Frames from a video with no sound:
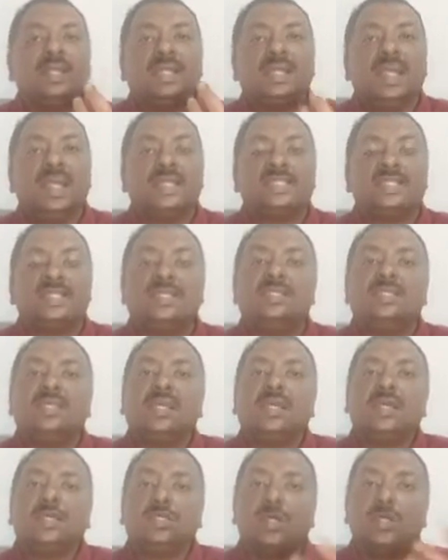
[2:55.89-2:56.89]
Next is
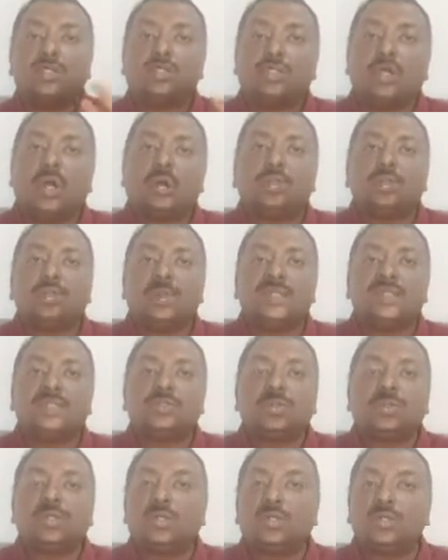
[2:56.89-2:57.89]
your southwest zone.